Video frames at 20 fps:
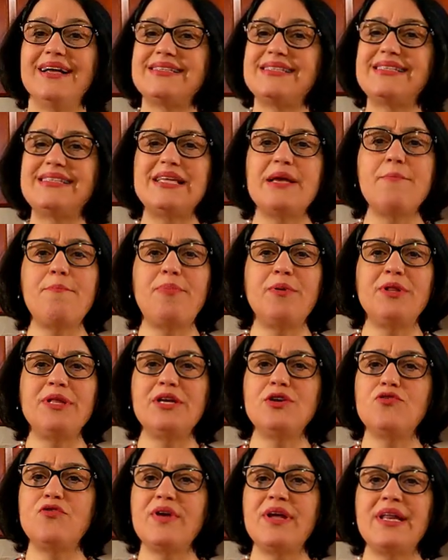simple
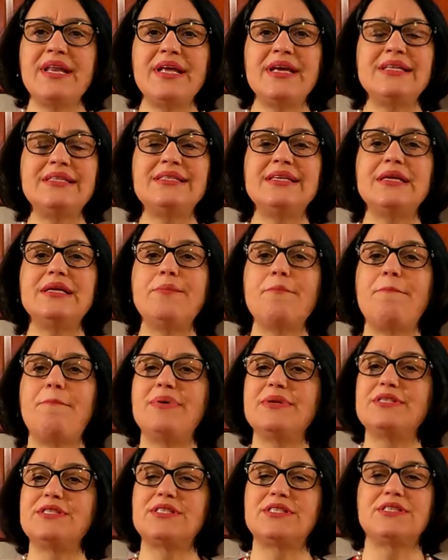ingredients,
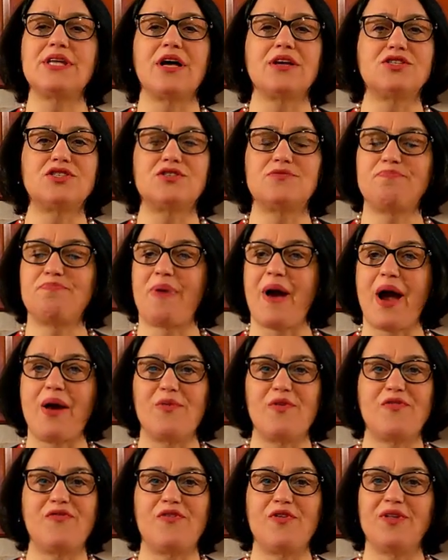but such
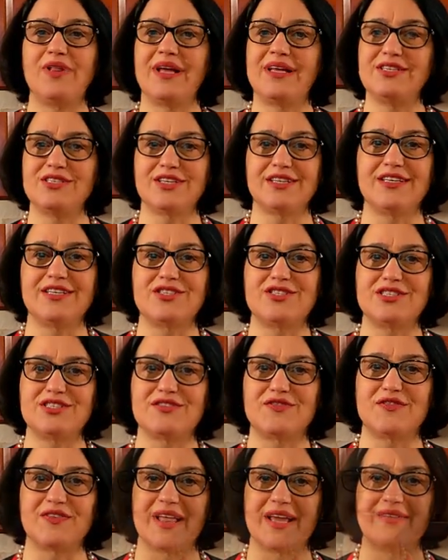powerful and
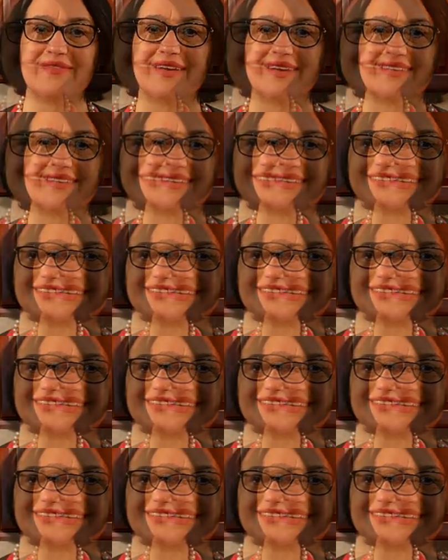delicious flavor.